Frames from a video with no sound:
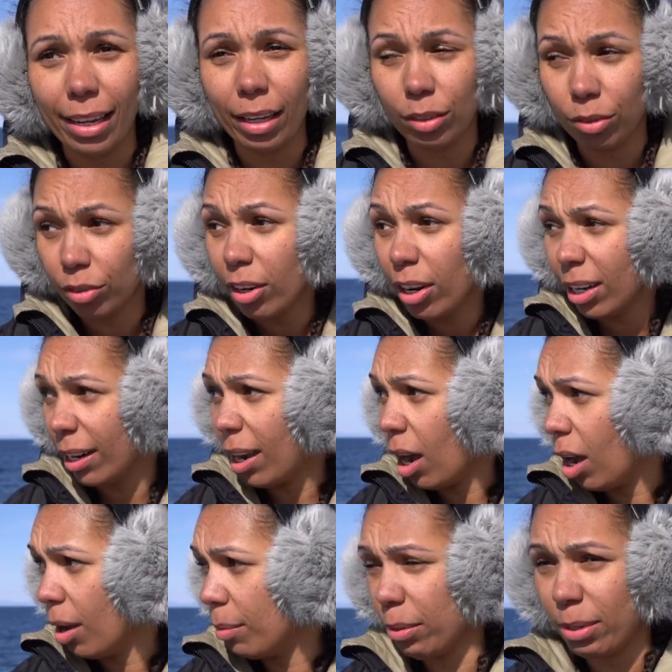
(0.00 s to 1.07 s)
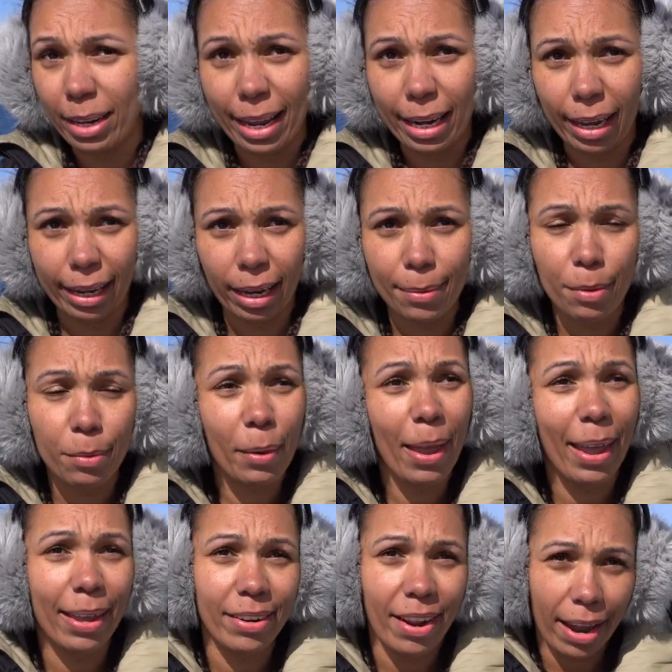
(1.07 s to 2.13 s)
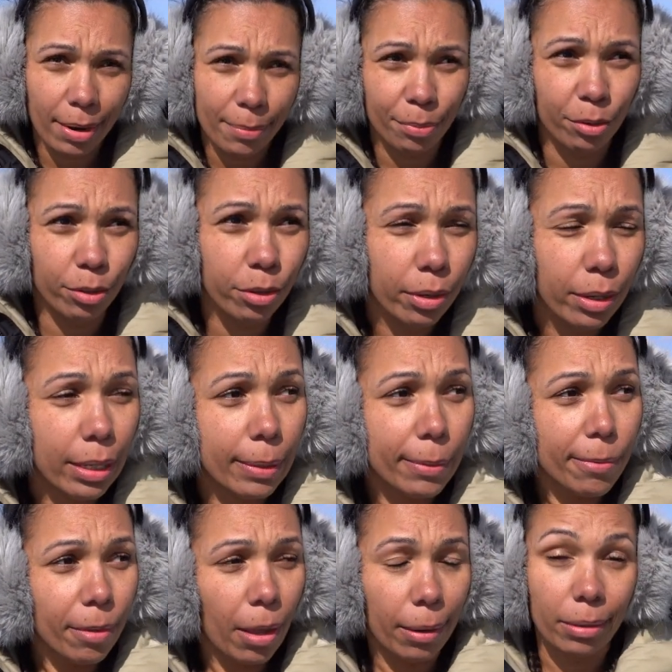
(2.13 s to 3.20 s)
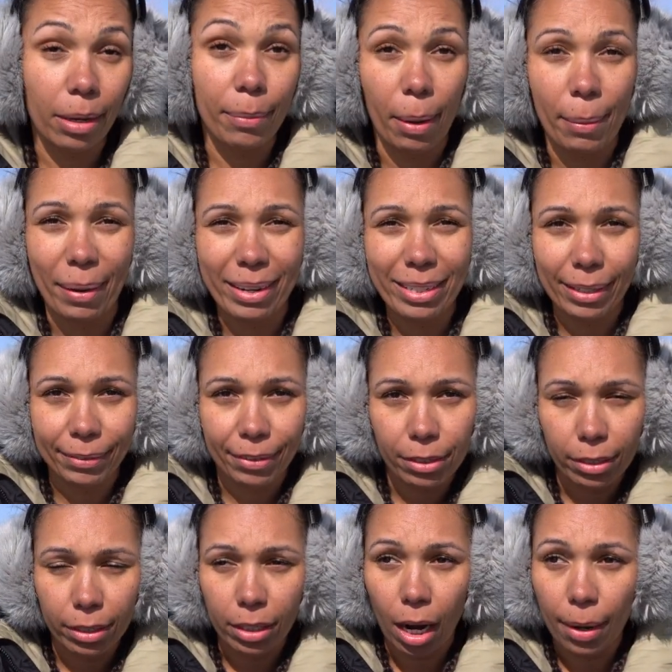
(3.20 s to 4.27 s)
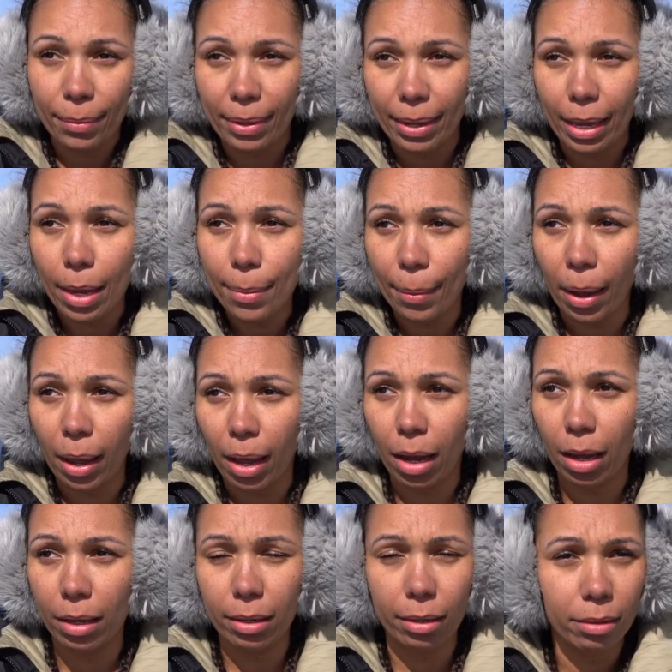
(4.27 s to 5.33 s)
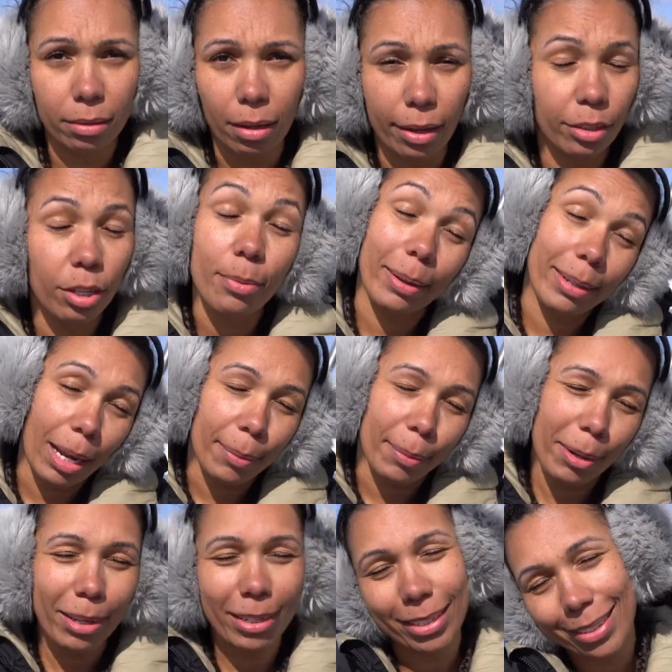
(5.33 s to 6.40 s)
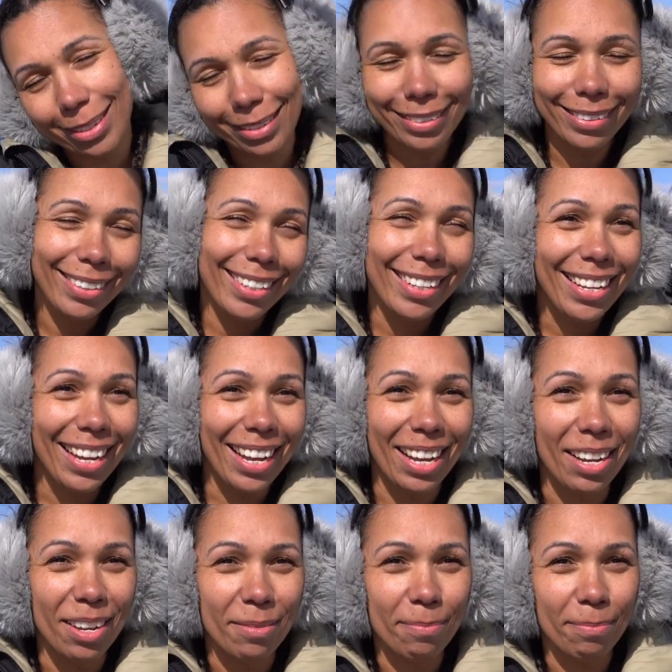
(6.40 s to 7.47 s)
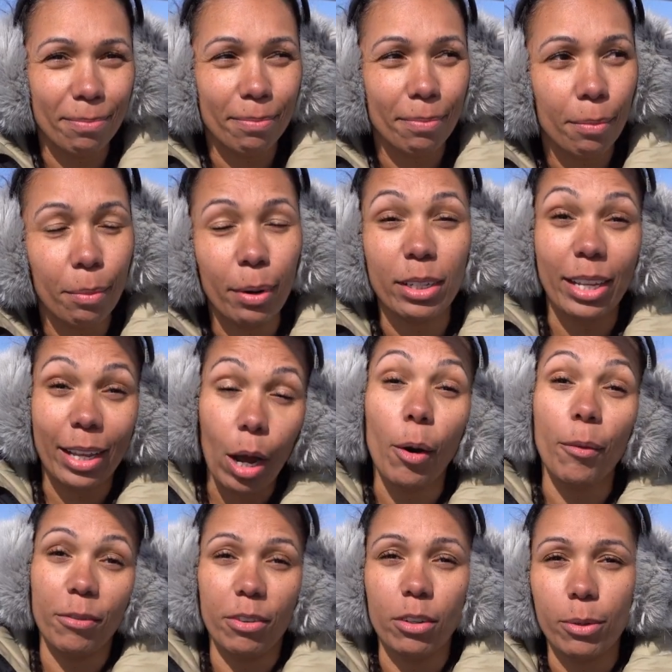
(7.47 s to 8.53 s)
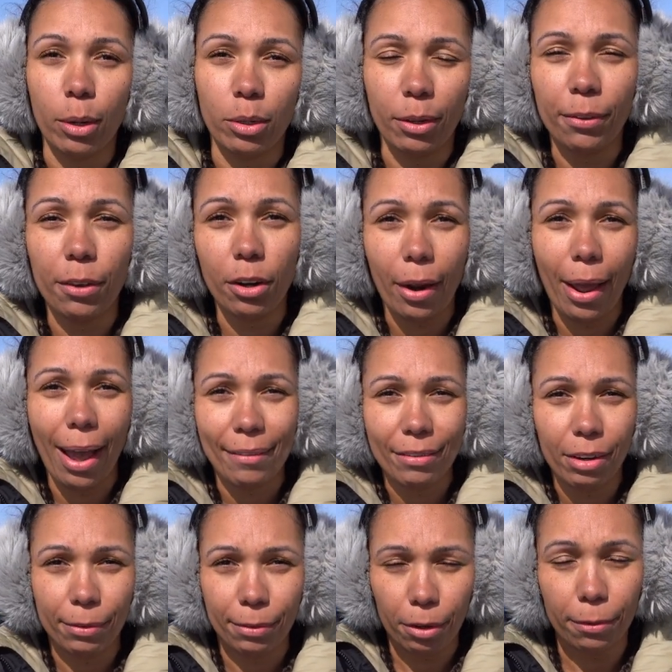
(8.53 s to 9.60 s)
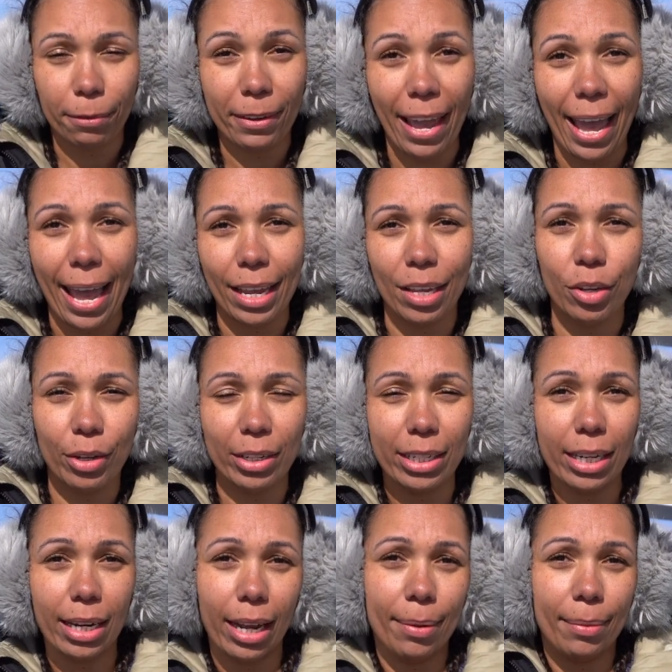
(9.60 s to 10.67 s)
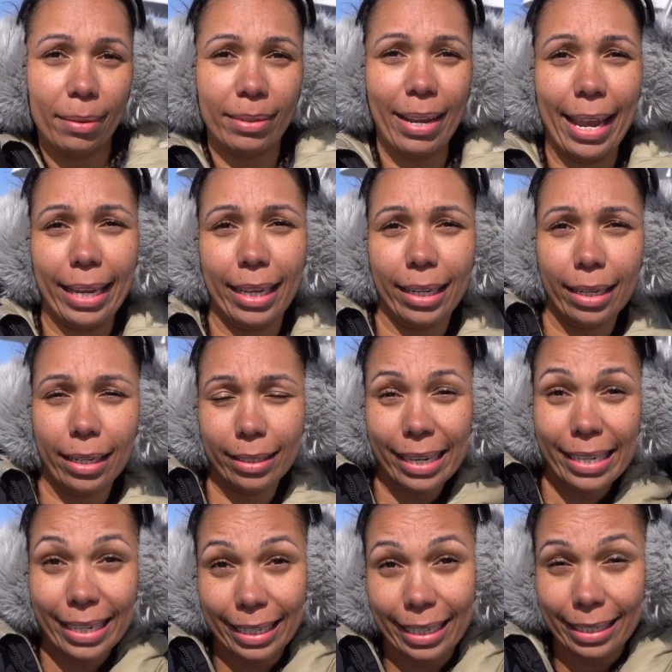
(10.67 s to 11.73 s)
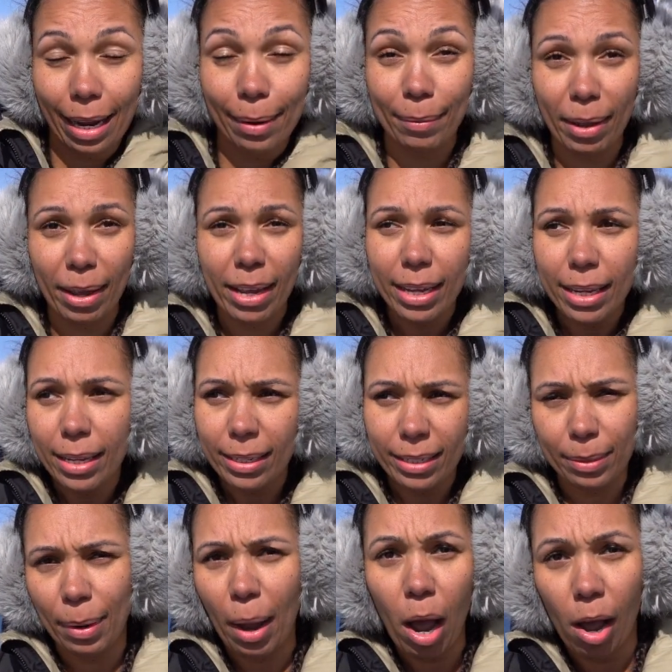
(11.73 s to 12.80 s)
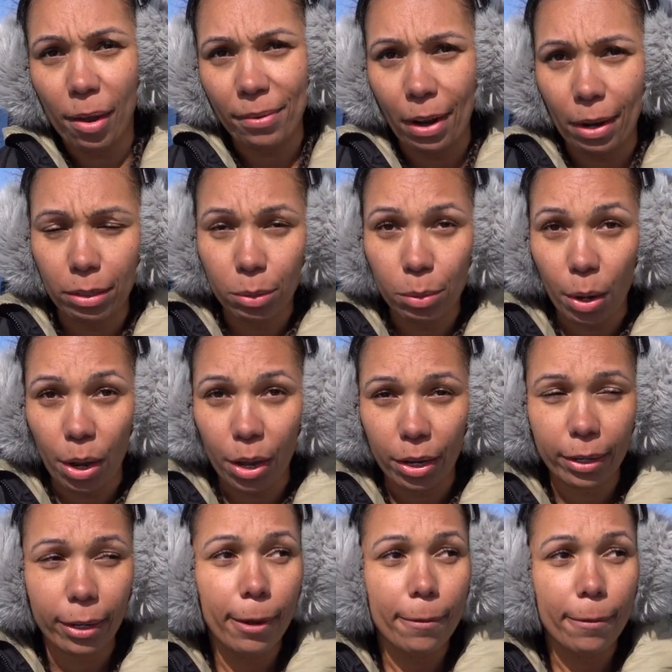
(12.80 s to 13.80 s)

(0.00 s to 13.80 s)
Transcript: It was really calm, wasn't it? Like, I mean, we're here in April, so it might make a difference to the time of year, but I took my tablets, which they offer as well. So if you don't have any or you forget, you can take a seasickness tablet. It takes about half an hour to work.